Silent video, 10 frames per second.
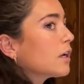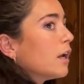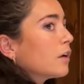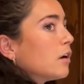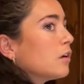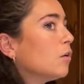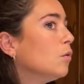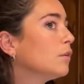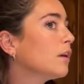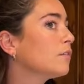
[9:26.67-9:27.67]
of got old
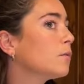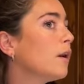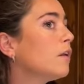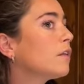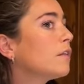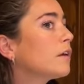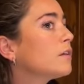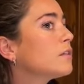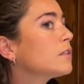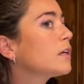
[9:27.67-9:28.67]
after a while. And the thing
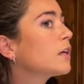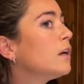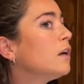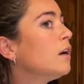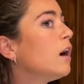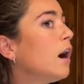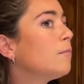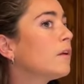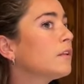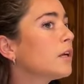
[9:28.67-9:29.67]
is like, I'm not
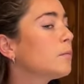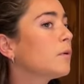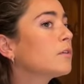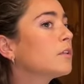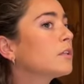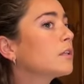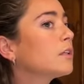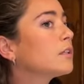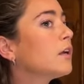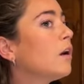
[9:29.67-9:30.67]
the type of person that's gonna
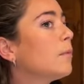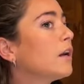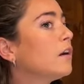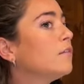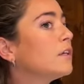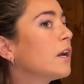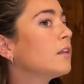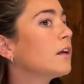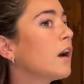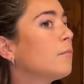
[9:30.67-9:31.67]
style my hair every day. Like,
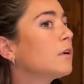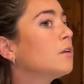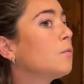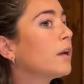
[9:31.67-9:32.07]
I'm gonna wake